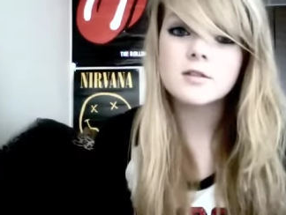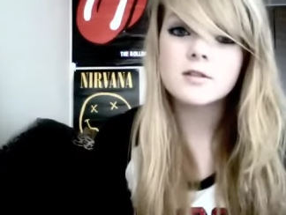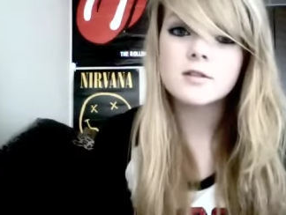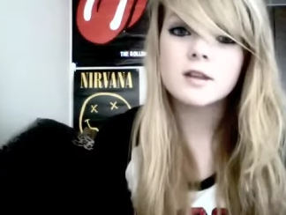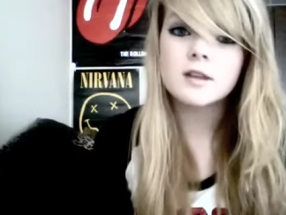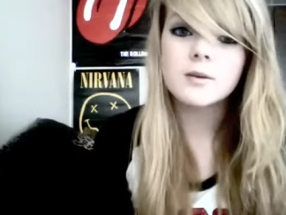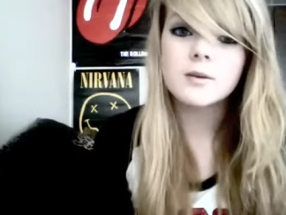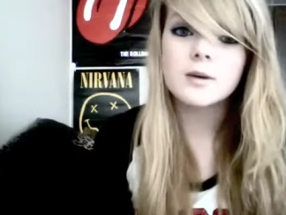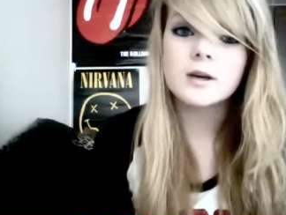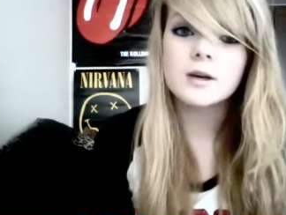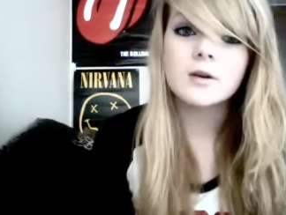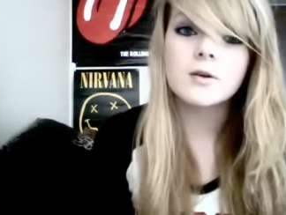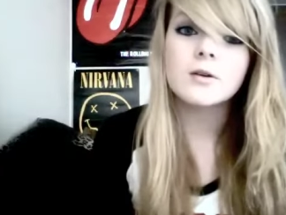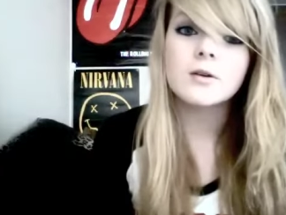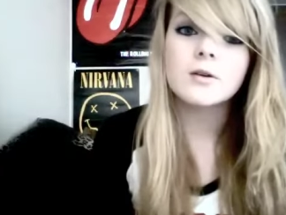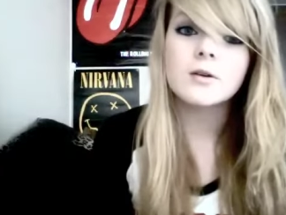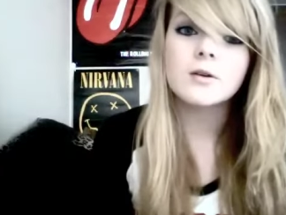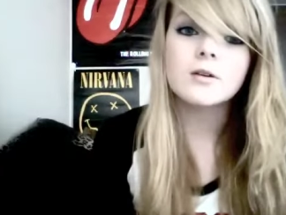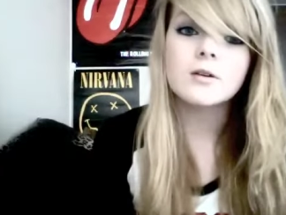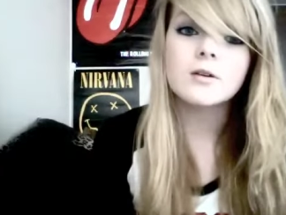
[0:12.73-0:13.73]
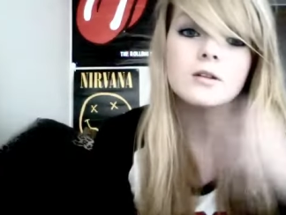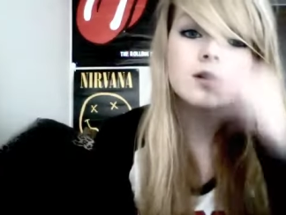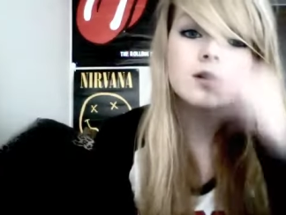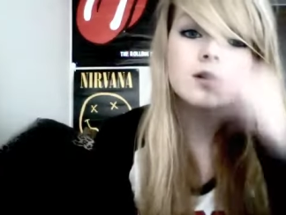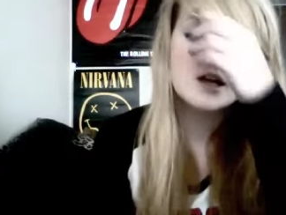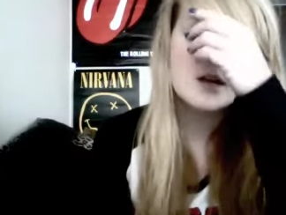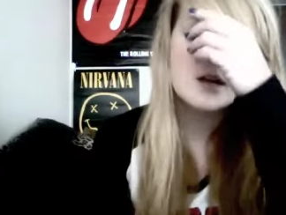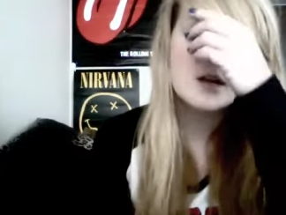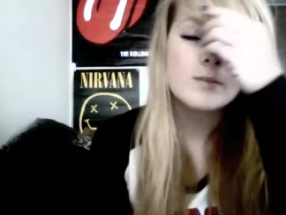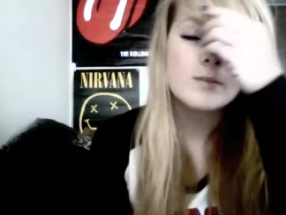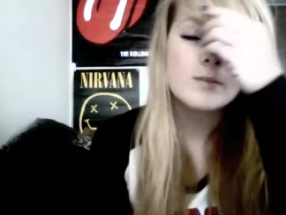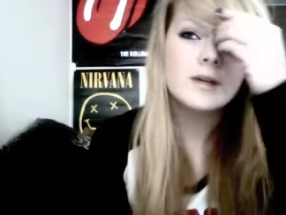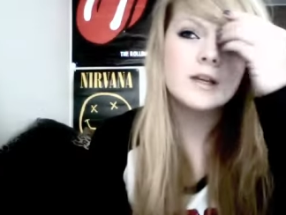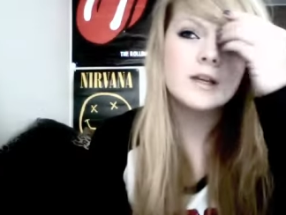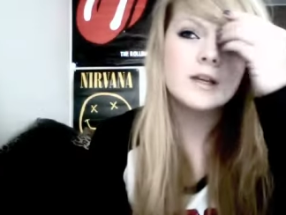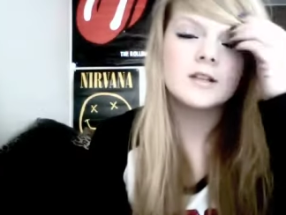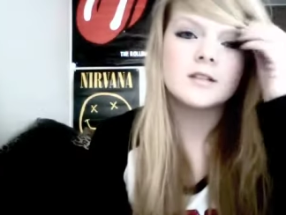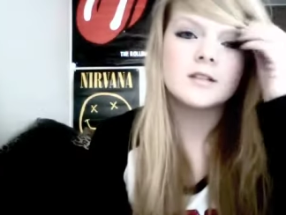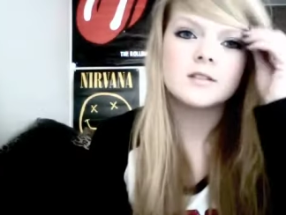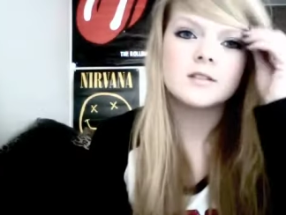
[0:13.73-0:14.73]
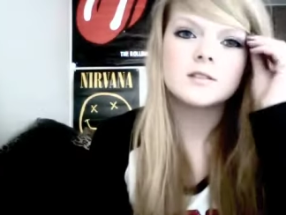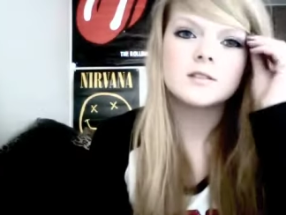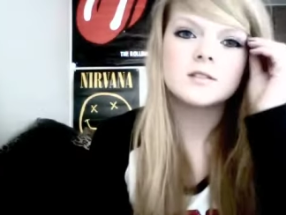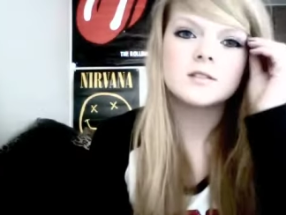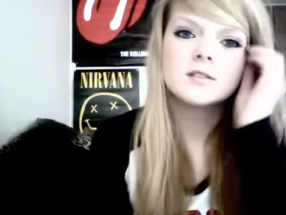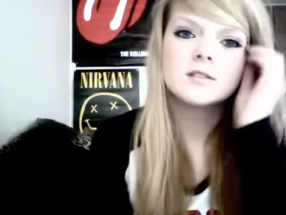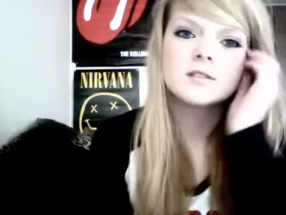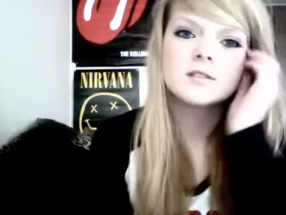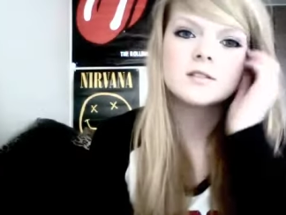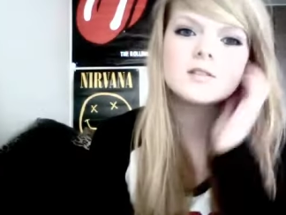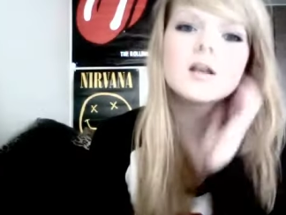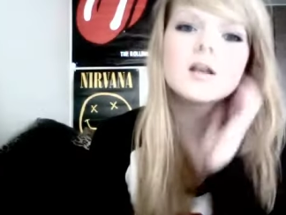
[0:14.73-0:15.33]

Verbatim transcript: do a really quick haul because,